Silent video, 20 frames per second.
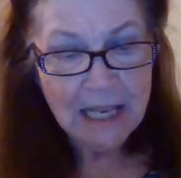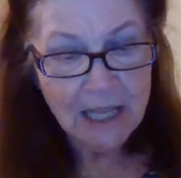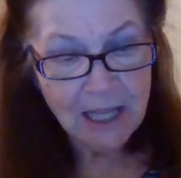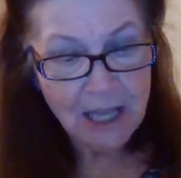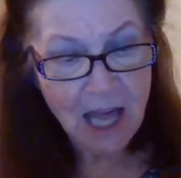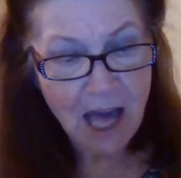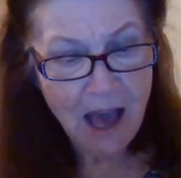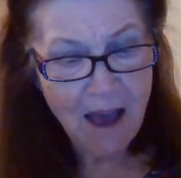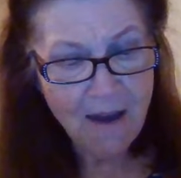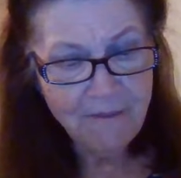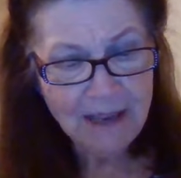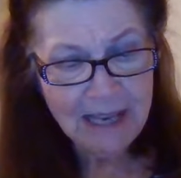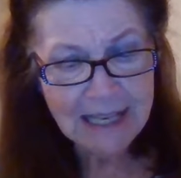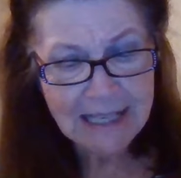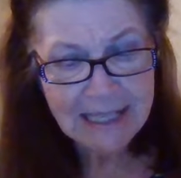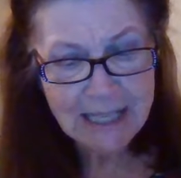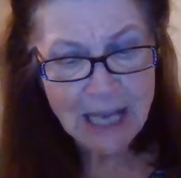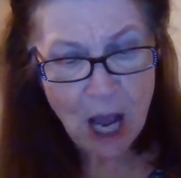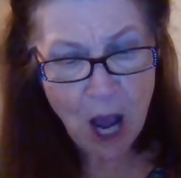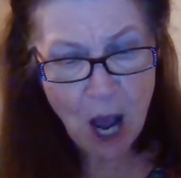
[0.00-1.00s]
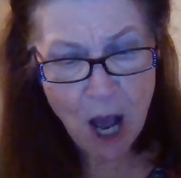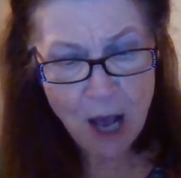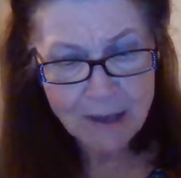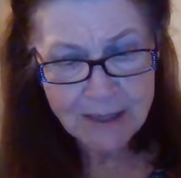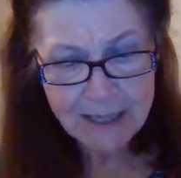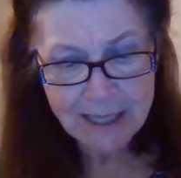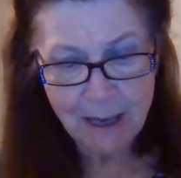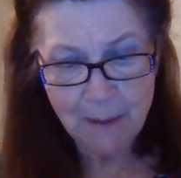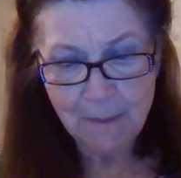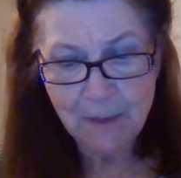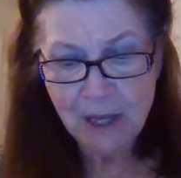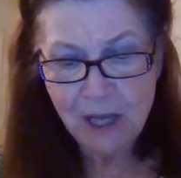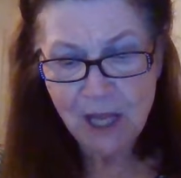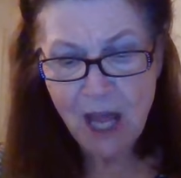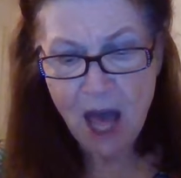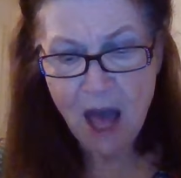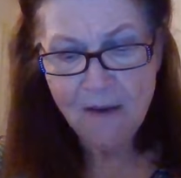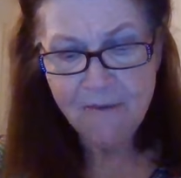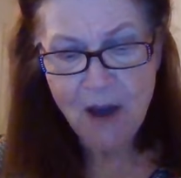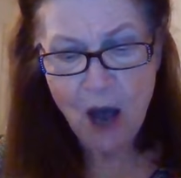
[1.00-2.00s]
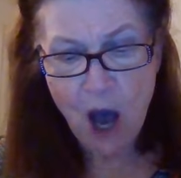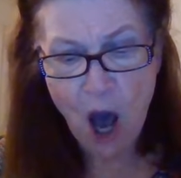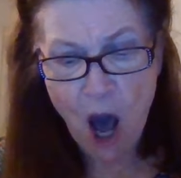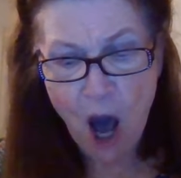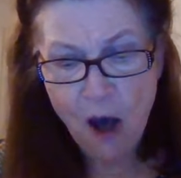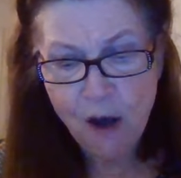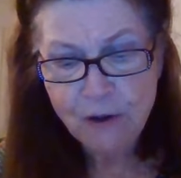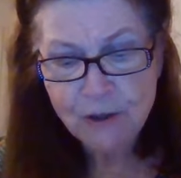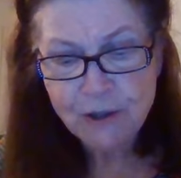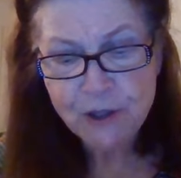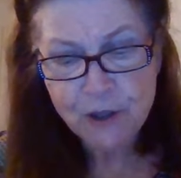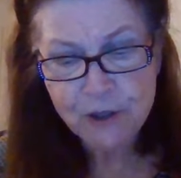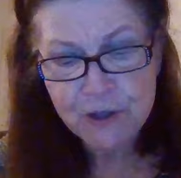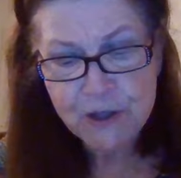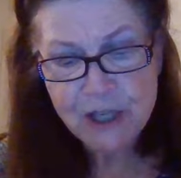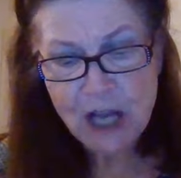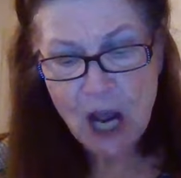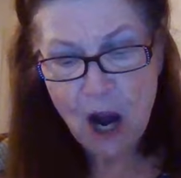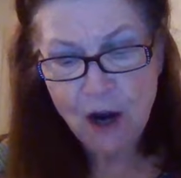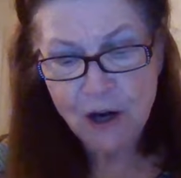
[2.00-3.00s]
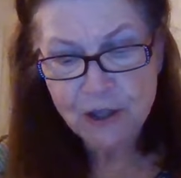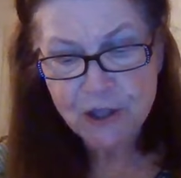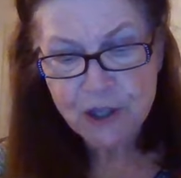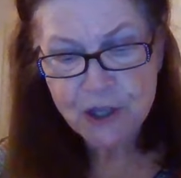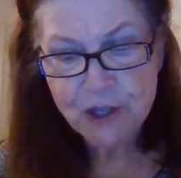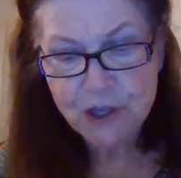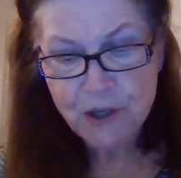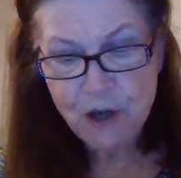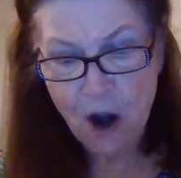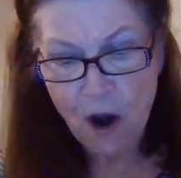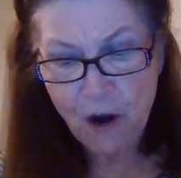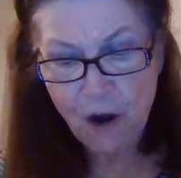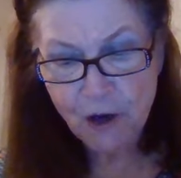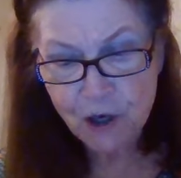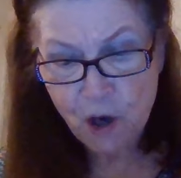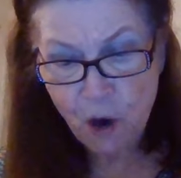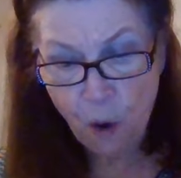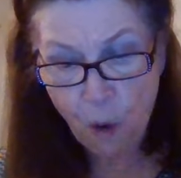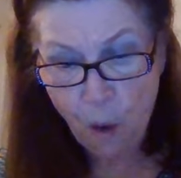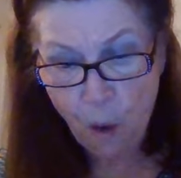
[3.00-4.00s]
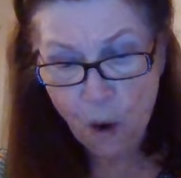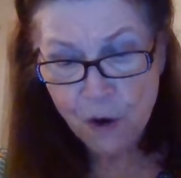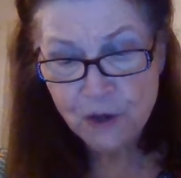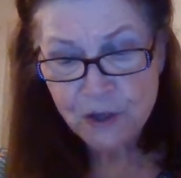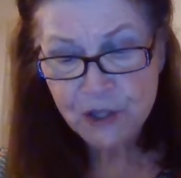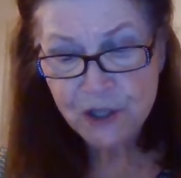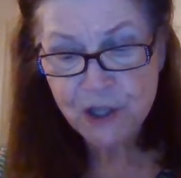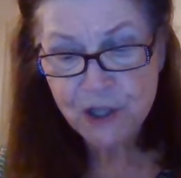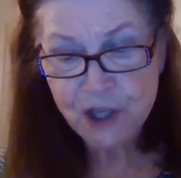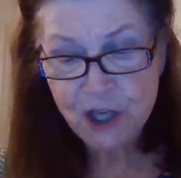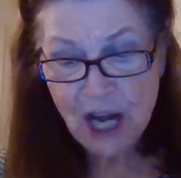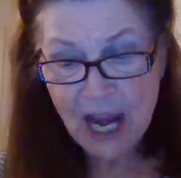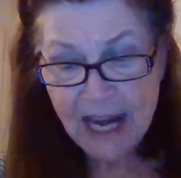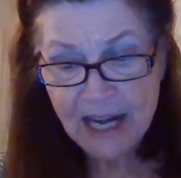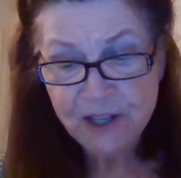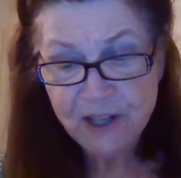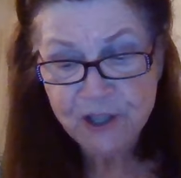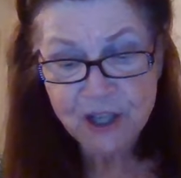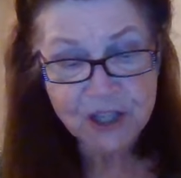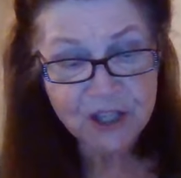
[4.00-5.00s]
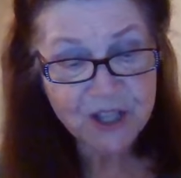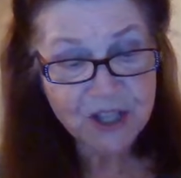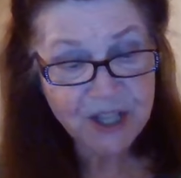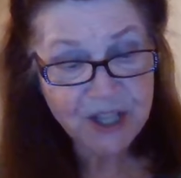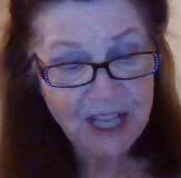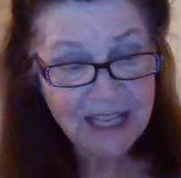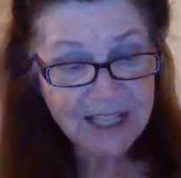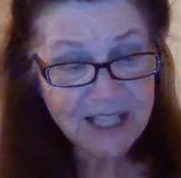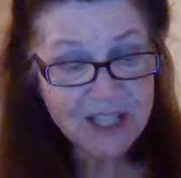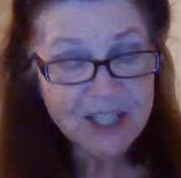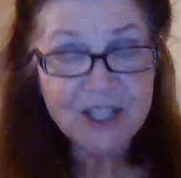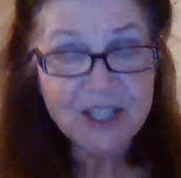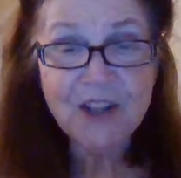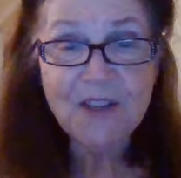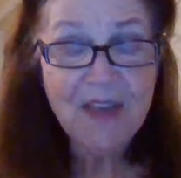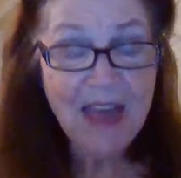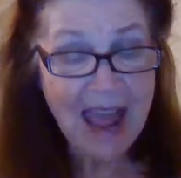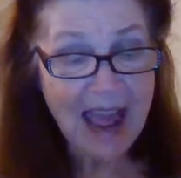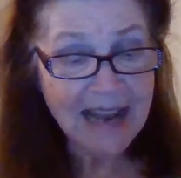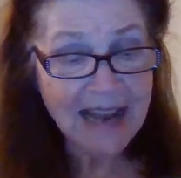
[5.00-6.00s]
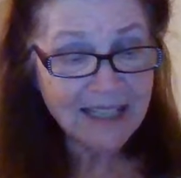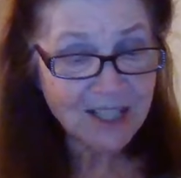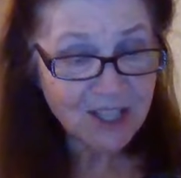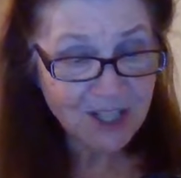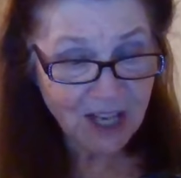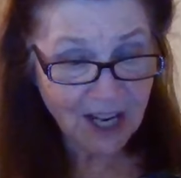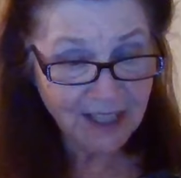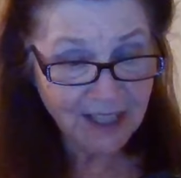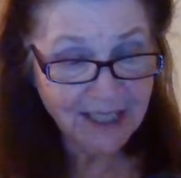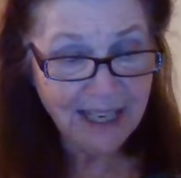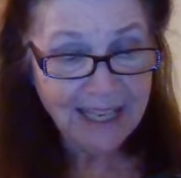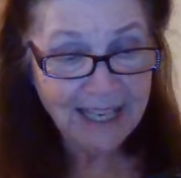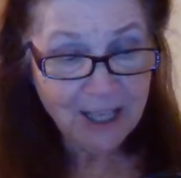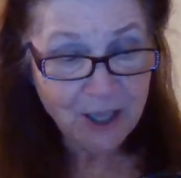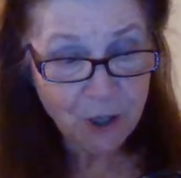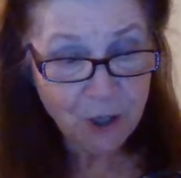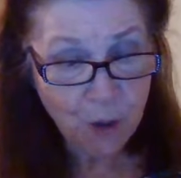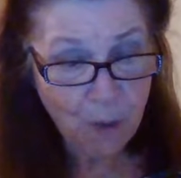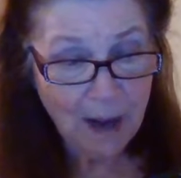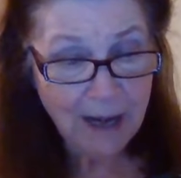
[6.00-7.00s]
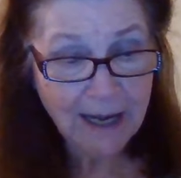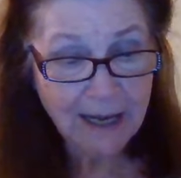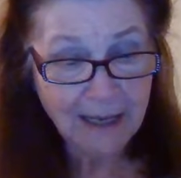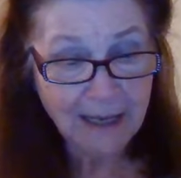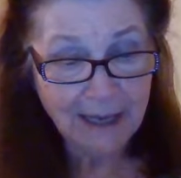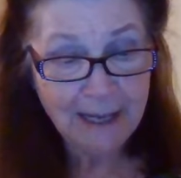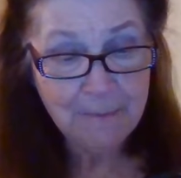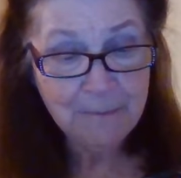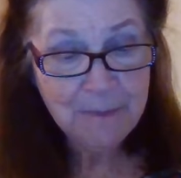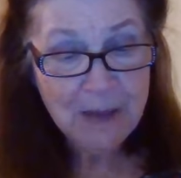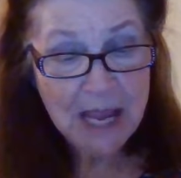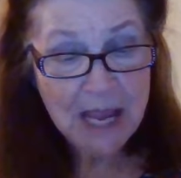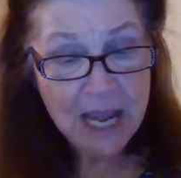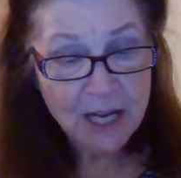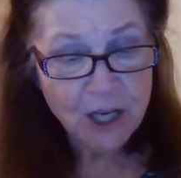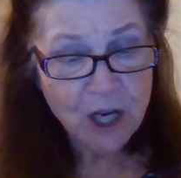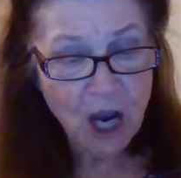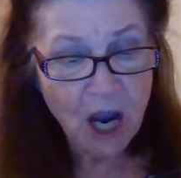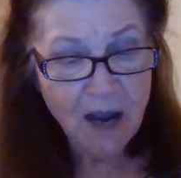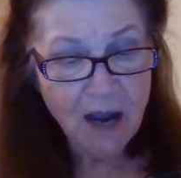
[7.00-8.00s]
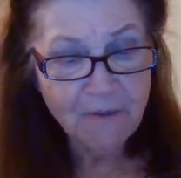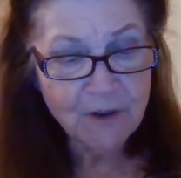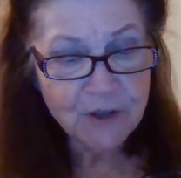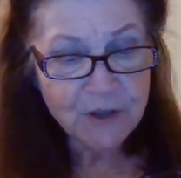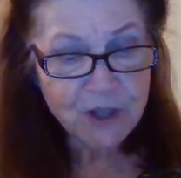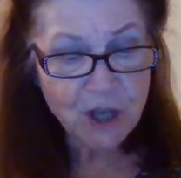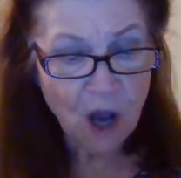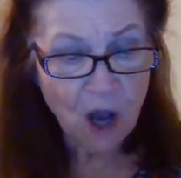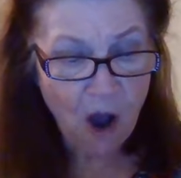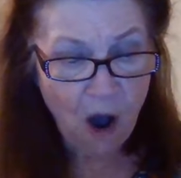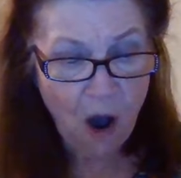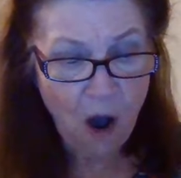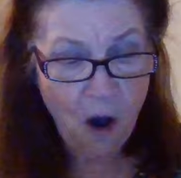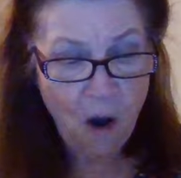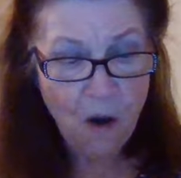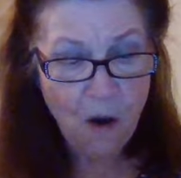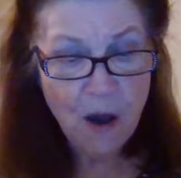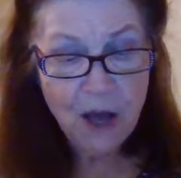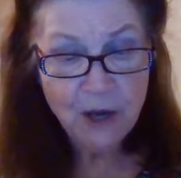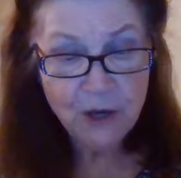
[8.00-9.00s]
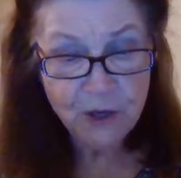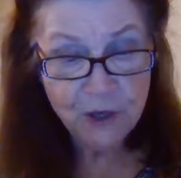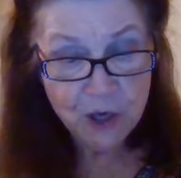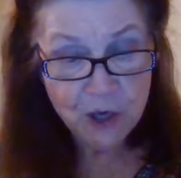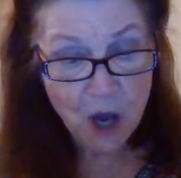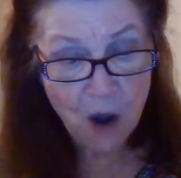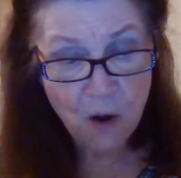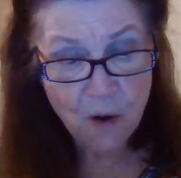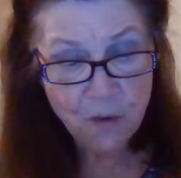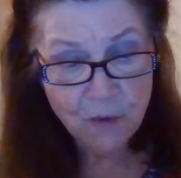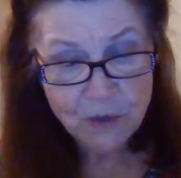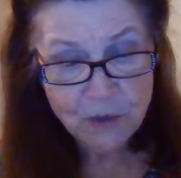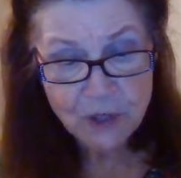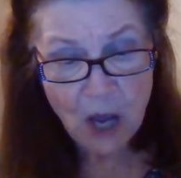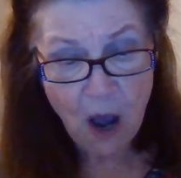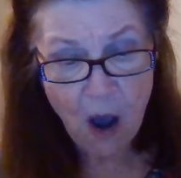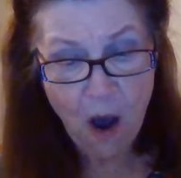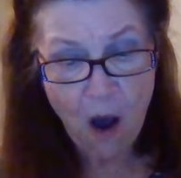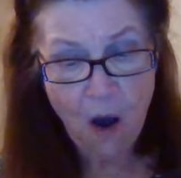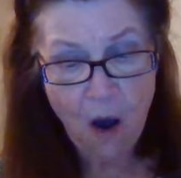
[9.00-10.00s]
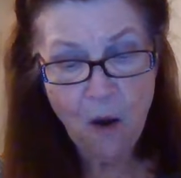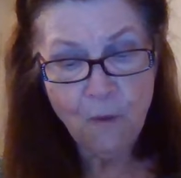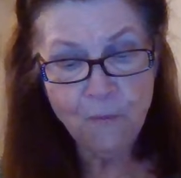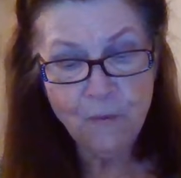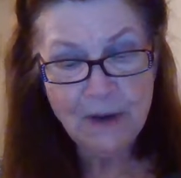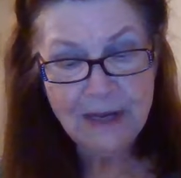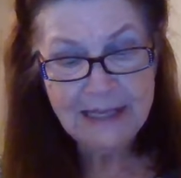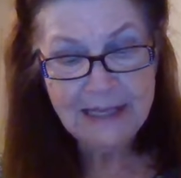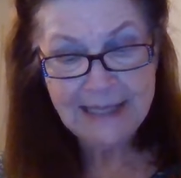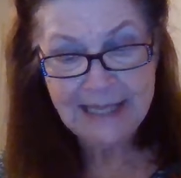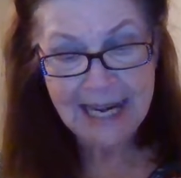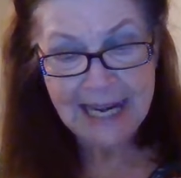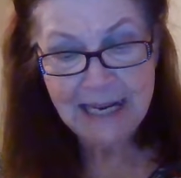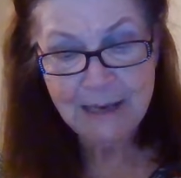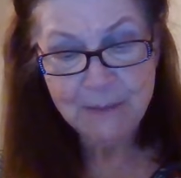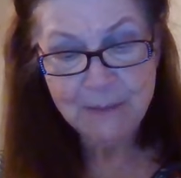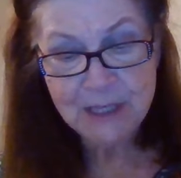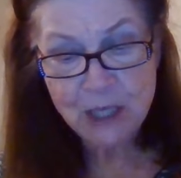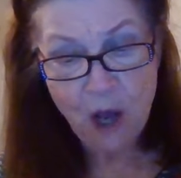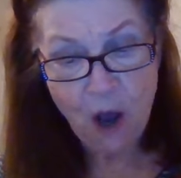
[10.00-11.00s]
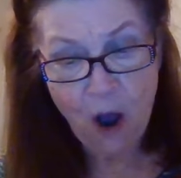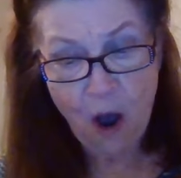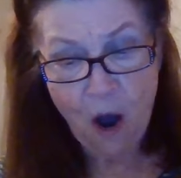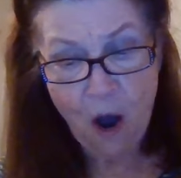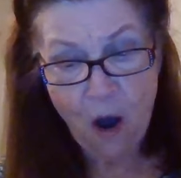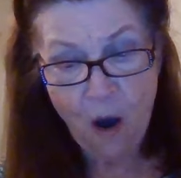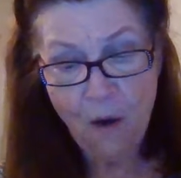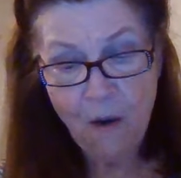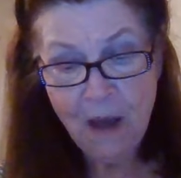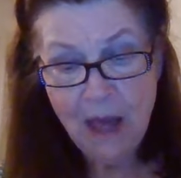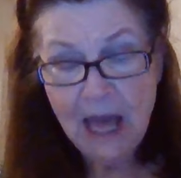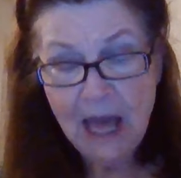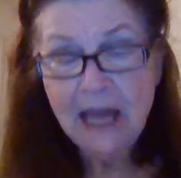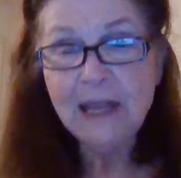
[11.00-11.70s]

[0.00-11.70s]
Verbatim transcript: Love is awesome. Love alters our our course changes this to that suddenly and quickly, covers all, knows all, redeems all.